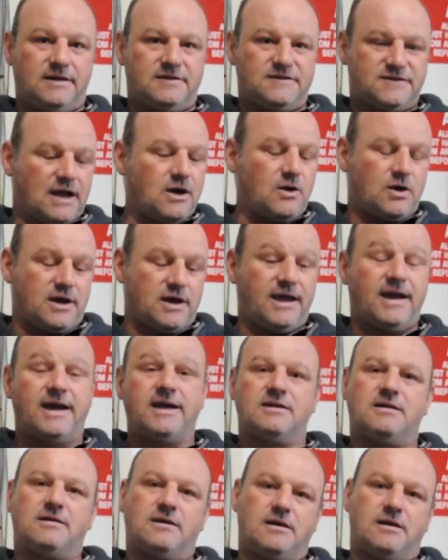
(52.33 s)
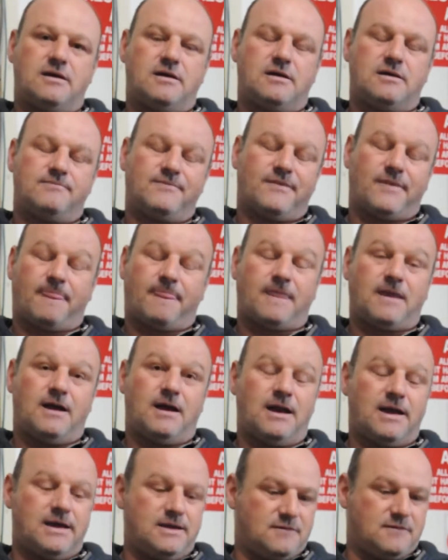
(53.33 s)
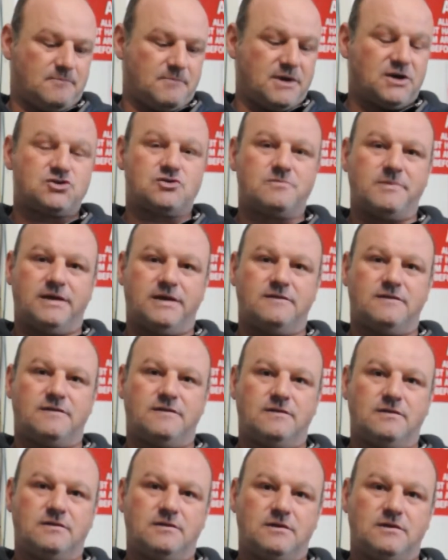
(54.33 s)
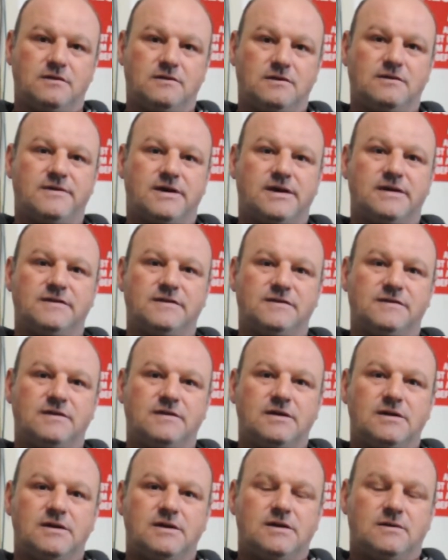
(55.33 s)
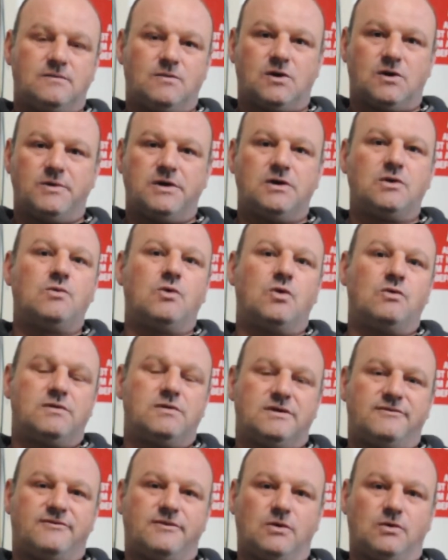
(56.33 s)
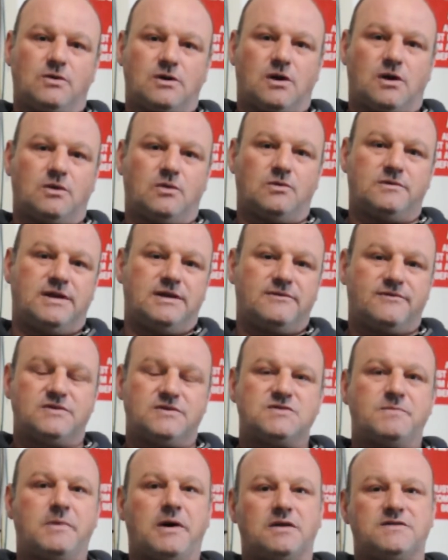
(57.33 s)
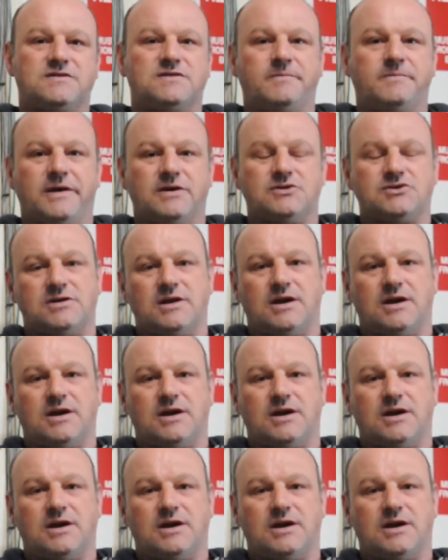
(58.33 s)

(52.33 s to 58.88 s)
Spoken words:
It's our a light measurement device where we go over the floor, all different spots to measure.